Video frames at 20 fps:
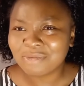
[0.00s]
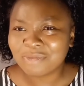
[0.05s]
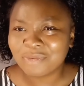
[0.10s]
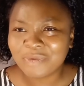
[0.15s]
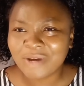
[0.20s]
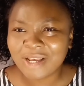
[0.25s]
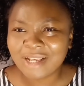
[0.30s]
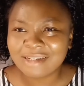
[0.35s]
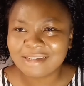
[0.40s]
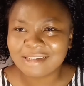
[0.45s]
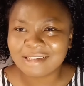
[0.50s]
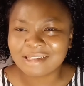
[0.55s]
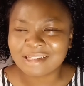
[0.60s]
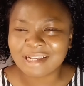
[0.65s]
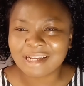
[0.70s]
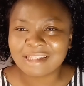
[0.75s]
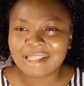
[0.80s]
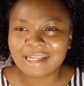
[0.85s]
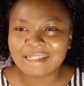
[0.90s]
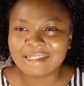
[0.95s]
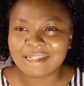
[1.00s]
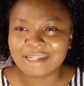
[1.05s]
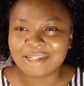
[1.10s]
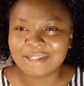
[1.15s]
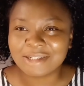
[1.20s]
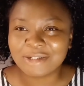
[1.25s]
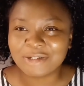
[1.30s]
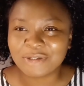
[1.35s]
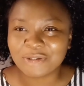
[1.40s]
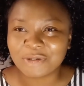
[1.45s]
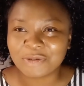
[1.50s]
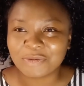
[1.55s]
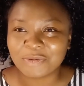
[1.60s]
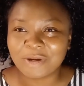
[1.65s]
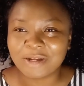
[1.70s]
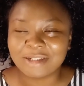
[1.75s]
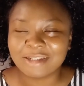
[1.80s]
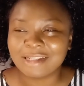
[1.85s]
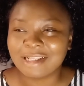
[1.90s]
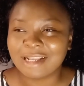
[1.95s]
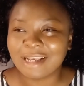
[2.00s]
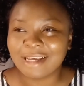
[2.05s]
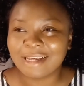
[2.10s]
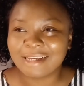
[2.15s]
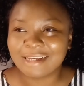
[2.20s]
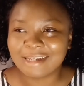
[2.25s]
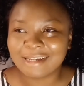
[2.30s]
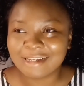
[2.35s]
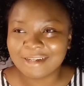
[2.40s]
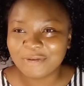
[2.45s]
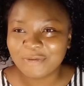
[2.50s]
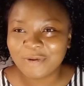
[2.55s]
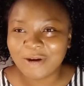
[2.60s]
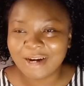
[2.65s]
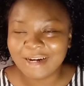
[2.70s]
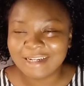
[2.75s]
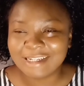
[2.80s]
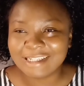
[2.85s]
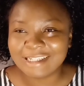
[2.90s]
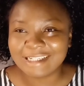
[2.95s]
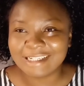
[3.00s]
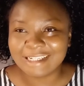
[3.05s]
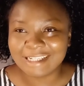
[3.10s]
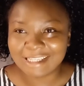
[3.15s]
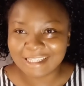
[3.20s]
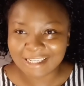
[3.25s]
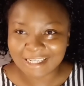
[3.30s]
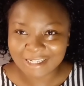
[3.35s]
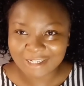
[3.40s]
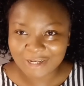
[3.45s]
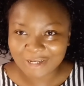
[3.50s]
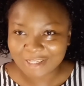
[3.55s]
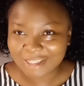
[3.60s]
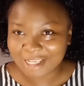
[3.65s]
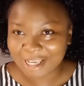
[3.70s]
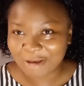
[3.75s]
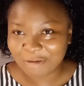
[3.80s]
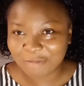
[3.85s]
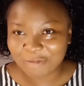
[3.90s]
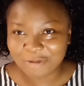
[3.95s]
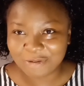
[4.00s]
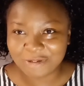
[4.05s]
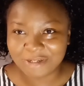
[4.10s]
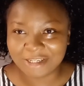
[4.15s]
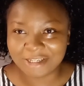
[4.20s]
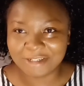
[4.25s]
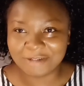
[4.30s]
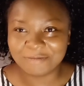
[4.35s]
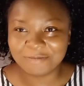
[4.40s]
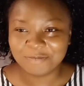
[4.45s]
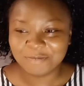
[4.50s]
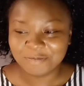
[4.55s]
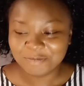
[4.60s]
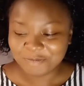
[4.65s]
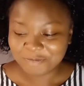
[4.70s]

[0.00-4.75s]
where is the scattered dentition one? Like, where is it? He just kept looking.